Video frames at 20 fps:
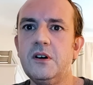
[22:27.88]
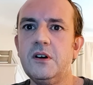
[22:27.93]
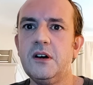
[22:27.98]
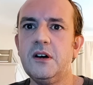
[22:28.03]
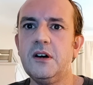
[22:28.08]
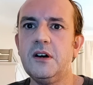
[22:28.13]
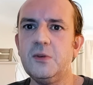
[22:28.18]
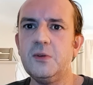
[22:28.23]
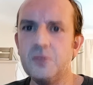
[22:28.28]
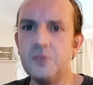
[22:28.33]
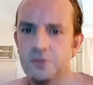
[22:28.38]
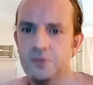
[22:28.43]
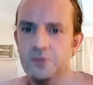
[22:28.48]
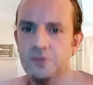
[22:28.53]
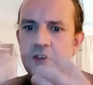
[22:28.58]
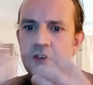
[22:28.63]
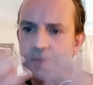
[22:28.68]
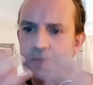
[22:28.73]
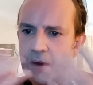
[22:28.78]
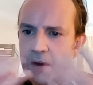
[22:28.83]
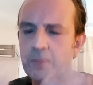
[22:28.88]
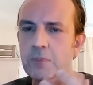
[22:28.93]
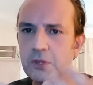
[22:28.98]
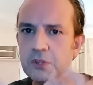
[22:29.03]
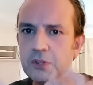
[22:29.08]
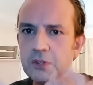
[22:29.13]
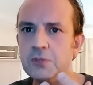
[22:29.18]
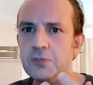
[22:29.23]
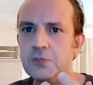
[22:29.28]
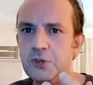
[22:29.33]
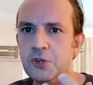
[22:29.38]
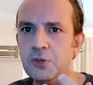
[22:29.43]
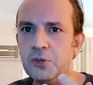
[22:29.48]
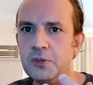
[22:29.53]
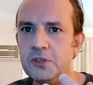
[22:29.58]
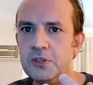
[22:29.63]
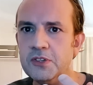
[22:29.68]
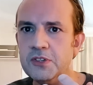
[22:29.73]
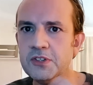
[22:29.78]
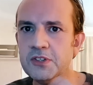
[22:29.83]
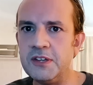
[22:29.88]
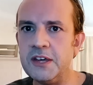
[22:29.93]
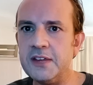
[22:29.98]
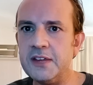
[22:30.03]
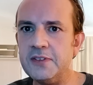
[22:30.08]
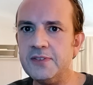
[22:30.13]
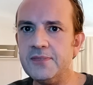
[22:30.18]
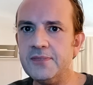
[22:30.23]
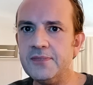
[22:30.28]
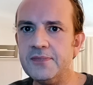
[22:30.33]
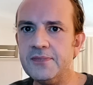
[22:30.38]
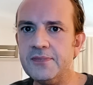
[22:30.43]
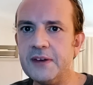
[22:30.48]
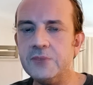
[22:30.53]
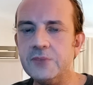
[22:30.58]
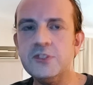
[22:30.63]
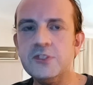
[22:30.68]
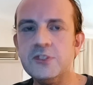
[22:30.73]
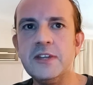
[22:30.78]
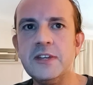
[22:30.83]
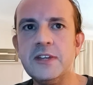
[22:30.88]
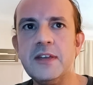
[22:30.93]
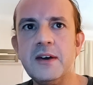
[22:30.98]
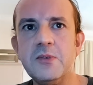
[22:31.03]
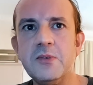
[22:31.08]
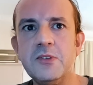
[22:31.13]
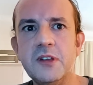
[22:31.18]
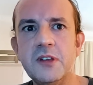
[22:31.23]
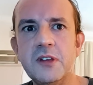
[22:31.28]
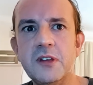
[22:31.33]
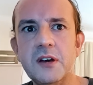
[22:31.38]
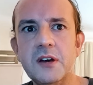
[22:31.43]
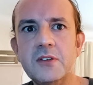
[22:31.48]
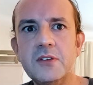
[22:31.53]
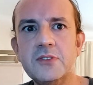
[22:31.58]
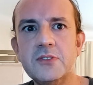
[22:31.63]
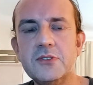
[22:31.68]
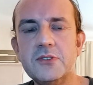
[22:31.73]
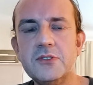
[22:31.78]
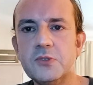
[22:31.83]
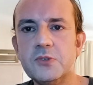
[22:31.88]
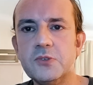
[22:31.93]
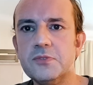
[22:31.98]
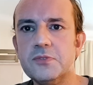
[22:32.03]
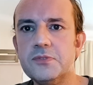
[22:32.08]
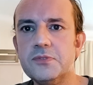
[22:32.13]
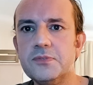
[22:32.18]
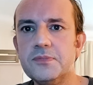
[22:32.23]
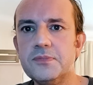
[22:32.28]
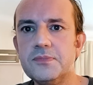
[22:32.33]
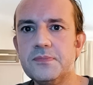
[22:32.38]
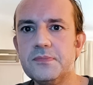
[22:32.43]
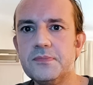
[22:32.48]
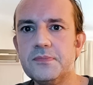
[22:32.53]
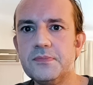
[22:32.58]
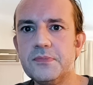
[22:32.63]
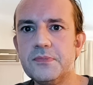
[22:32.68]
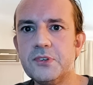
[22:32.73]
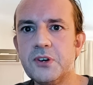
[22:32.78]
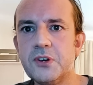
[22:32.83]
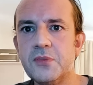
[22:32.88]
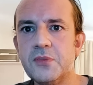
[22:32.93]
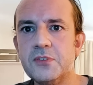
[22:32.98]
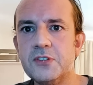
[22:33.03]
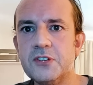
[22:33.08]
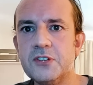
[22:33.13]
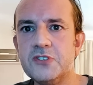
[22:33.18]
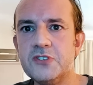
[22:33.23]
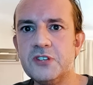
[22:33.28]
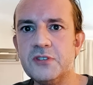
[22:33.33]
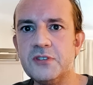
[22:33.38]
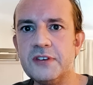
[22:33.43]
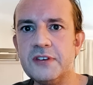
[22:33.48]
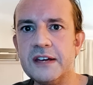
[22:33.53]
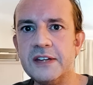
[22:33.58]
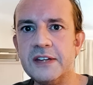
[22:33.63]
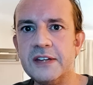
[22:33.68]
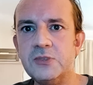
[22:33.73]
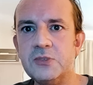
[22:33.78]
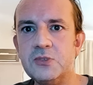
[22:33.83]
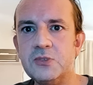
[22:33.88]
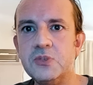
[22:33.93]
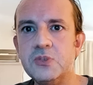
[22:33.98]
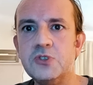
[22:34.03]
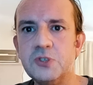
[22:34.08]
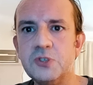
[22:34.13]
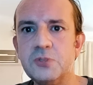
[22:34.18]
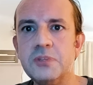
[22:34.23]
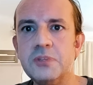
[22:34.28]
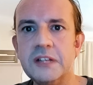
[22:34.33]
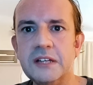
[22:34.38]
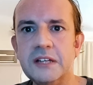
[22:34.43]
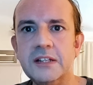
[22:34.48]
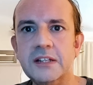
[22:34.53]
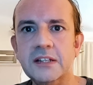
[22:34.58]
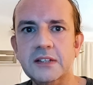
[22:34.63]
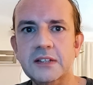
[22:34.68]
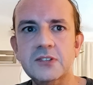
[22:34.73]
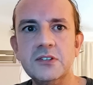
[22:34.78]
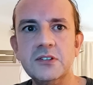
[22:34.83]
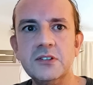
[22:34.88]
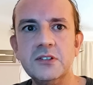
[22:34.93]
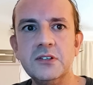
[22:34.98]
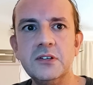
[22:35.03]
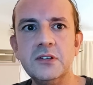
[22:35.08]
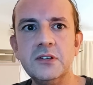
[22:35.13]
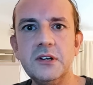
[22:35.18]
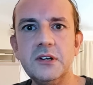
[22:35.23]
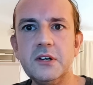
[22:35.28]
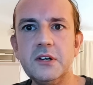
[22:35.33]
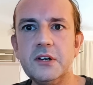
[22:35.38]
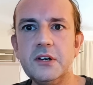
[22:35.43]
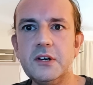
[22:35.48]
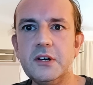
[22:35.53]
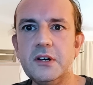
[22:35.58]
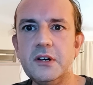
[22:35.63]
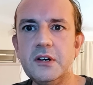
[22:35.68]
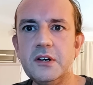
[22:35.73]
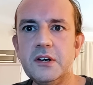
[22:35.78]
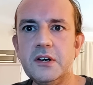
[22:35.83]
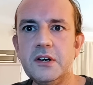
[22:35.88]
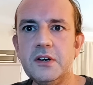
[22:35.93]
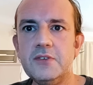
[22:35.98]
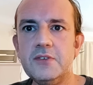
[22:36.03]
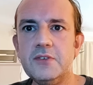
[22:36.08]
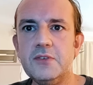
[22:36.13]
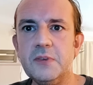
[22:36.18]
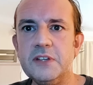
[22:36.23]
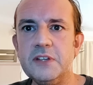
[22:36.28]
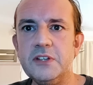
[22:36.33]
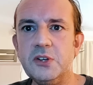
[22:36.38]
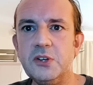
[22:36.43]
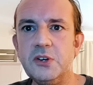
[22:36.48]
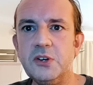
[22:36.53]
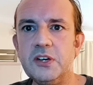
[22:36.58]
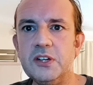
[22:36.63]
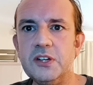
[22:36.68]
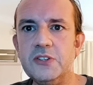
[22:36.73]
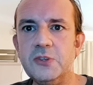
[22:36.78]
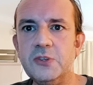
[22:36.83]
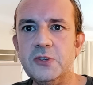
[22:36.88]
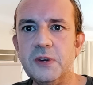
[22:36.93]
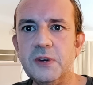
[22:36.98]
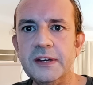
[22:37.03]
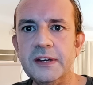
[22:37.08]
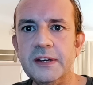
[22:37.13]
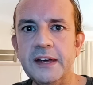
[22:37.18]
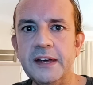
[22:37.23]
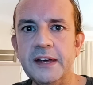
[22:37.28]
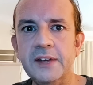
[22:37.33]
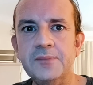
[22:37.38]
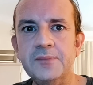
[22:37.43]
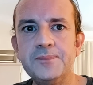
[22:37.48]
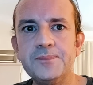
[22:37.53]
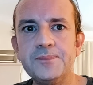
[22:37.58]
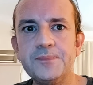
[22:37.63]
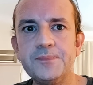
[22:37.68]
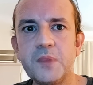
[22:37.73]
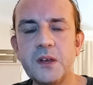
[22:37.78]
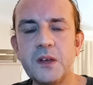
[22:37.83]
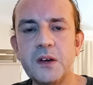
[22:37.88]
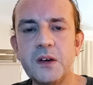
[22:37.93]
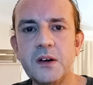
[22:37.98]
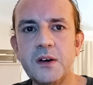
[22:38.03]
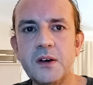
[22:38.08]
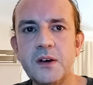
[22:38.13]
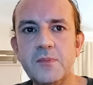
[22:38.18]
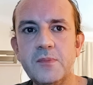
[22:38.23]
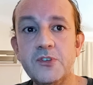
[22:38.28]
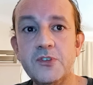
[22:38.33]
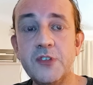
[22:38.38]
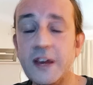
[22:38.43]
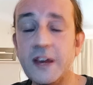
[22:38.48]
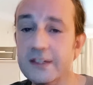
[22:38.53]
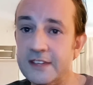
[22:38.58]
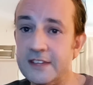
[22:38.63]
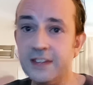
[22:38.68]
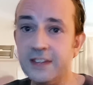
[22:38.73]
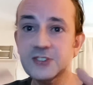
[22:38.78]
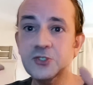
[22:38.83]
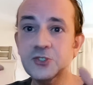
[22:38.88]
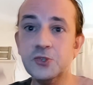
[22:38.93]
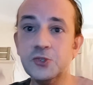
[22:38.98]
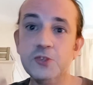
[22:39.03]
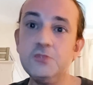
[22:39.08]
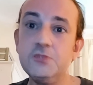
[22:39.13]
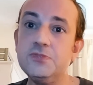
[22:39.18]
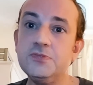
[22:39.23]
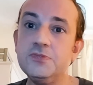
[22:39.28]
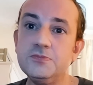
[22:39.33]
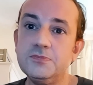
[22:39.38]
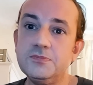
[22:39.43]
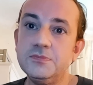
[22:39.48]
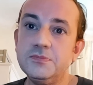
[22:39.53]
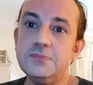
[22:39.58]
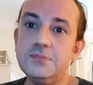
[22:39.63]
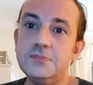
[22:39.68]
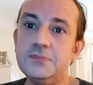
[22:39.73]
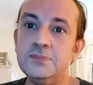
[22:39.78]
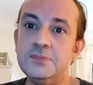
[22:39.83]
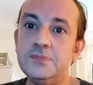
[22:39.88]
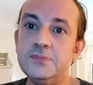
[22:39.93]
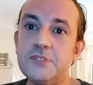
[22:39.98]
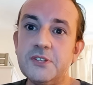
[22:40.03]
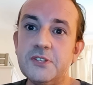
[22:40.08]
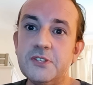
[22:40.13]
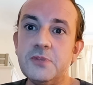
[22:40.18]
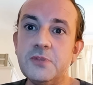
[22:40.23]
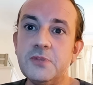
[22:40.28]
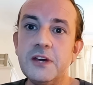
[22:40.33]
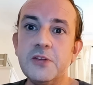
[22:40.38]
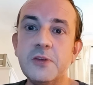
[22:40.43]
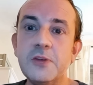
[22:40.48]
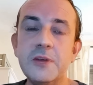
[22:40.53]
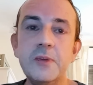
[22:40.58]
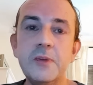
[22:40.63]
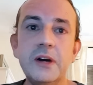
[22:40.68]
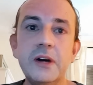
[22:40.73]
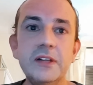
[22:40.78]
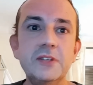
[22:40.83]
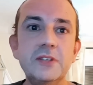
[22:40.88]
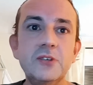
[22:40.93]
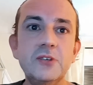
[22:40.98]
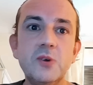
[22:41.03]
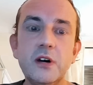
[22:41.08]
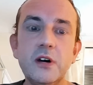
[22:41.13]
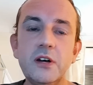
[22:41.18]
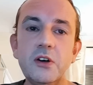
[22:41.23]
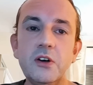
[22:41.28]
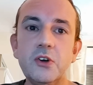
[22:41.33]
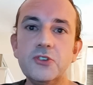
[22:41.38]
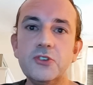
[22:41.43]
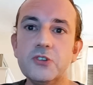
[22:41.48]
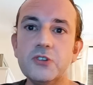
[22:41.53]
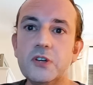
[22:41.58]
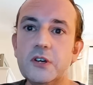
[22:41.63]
And it was very mumbled and murmured, and then that was it. That was the last sort of conversation I've had, which was her pleading to me to look into it again. Um, so that that sort of does play in my mind quite a lot.